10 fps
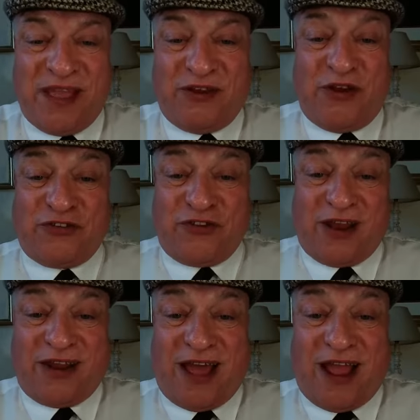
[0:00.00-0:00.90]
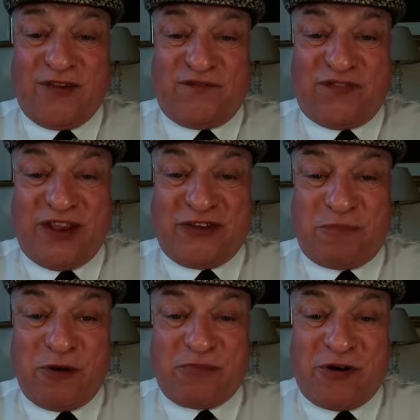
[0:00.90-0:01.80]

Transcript: and also a live Facebook